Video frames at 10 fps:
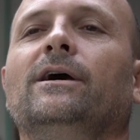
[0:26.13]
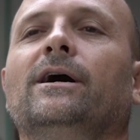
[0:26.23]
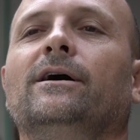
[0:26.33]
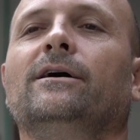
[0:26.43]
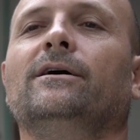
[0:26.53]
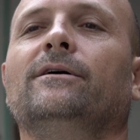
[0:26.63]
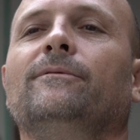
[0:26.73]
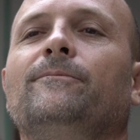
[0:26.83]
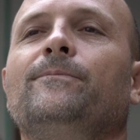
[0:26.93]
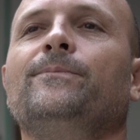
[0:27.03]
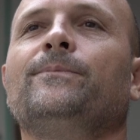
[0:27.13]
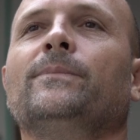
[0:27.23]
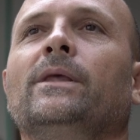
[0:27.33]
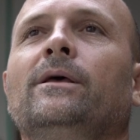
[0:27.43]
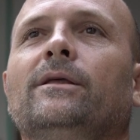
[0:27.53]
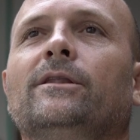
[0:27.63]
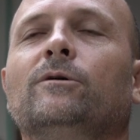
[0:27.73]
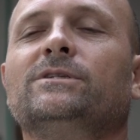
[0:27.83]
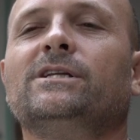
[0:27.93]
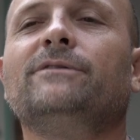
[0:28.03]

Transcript: there was an